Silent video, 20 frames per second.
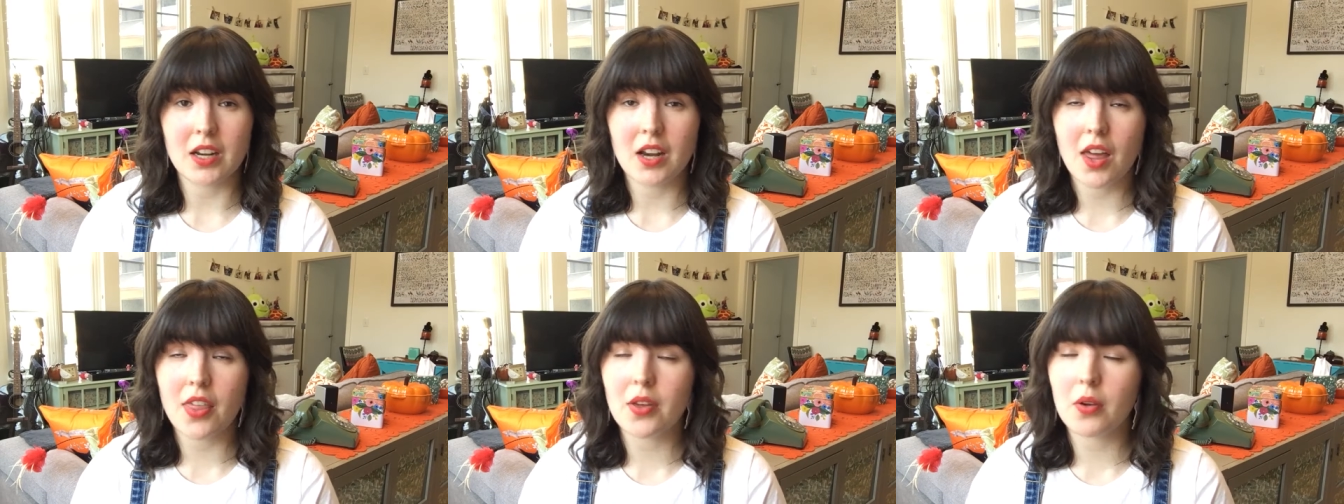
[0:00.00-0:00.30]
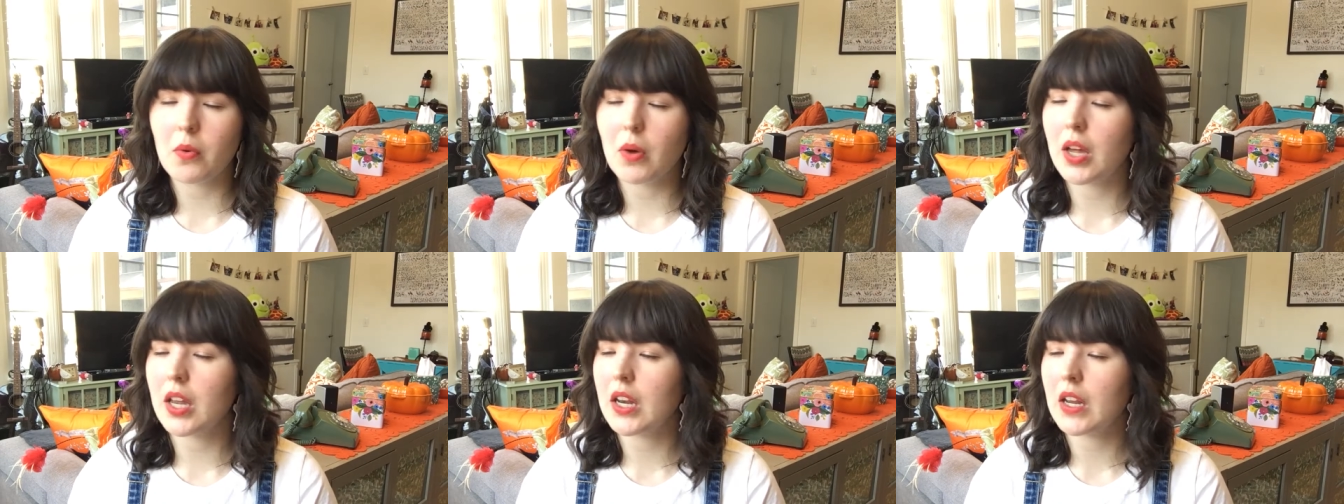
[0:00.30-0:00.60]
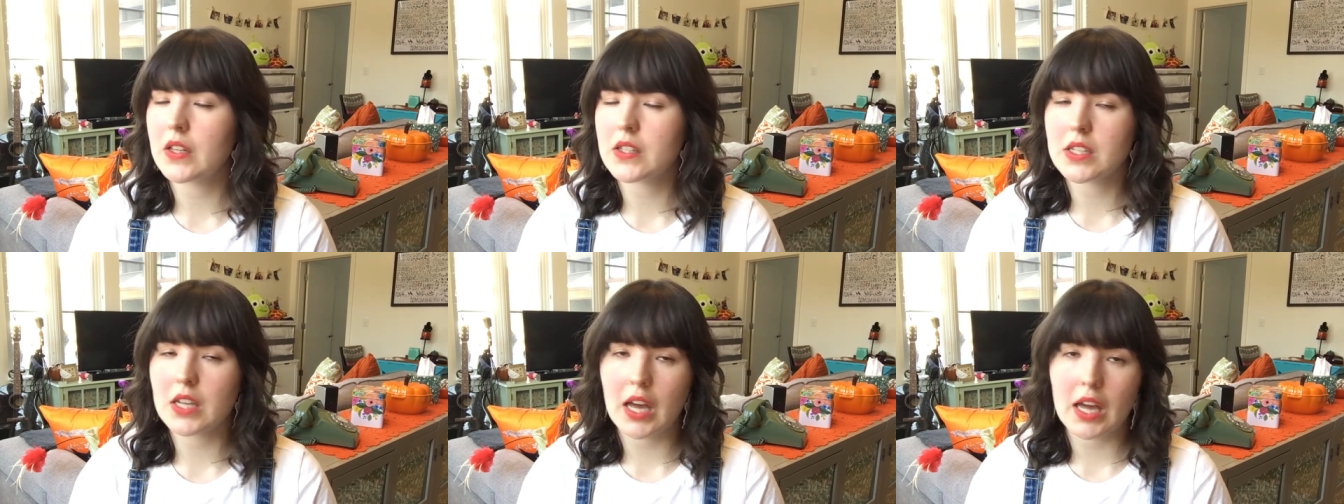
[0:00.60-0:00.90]
another one,
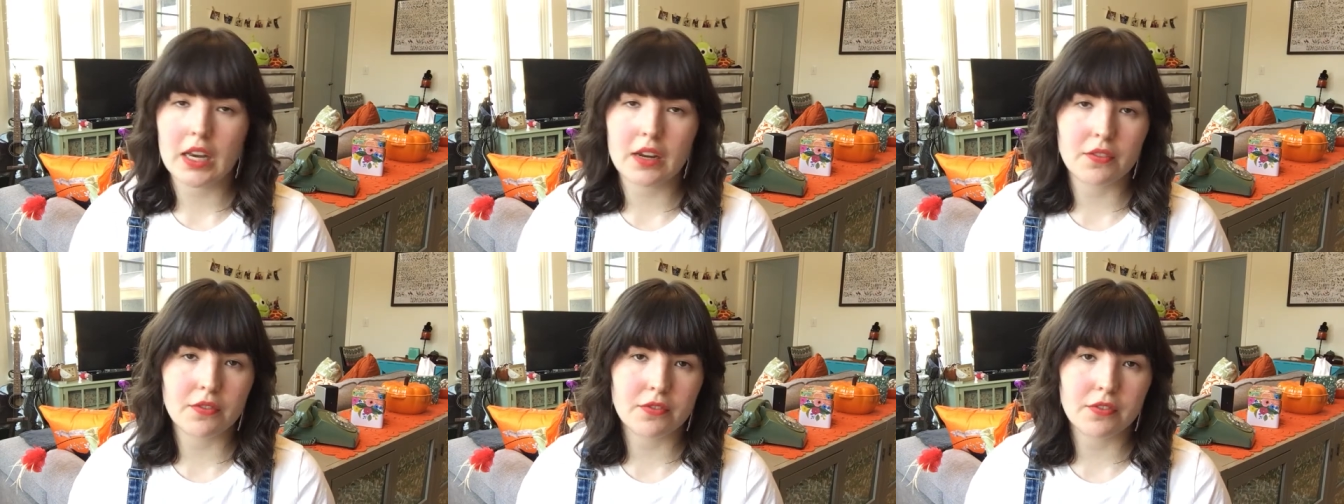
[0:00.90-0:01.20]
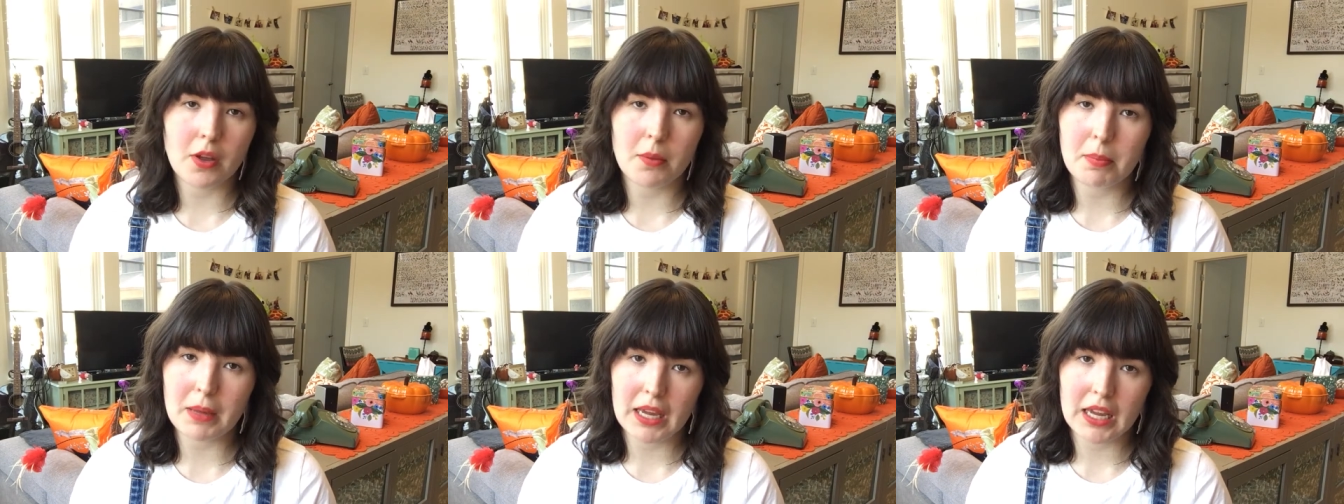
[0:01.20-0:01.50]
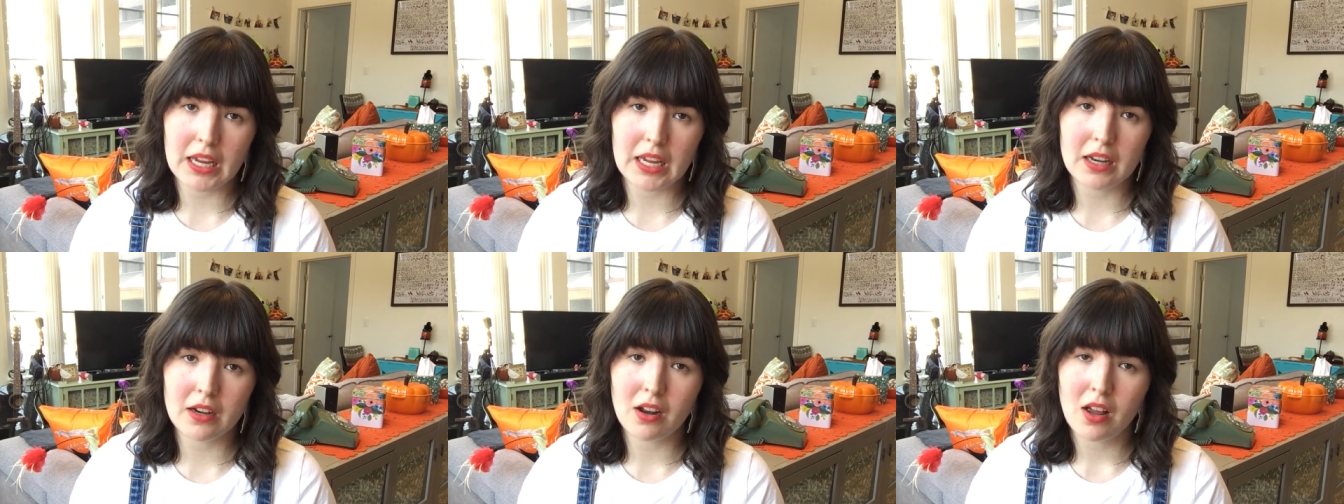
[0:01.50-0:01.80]
it's kind of a
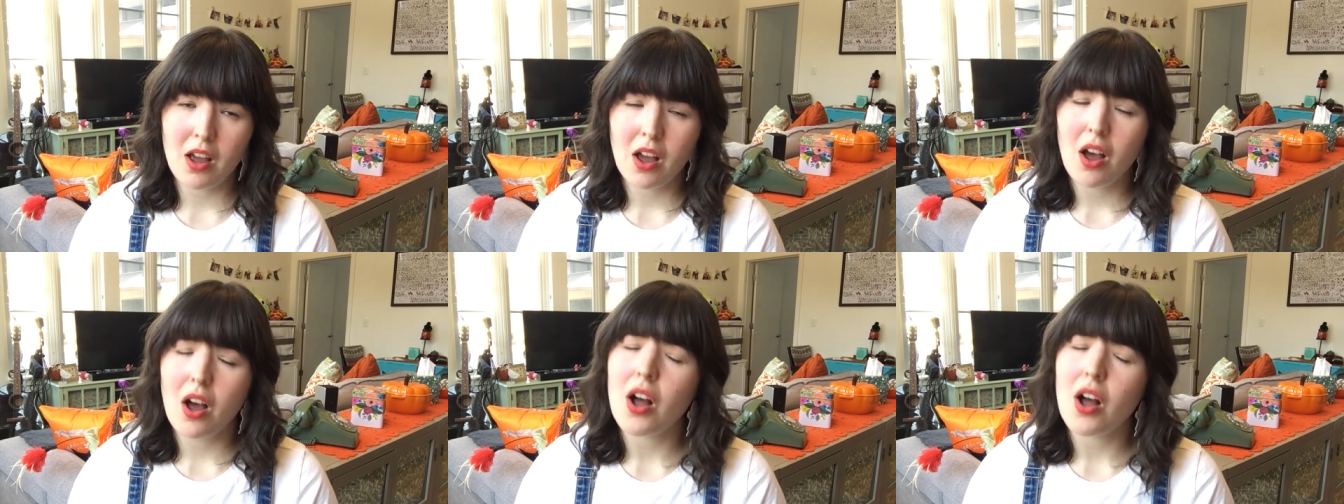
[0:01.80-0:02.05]
pain.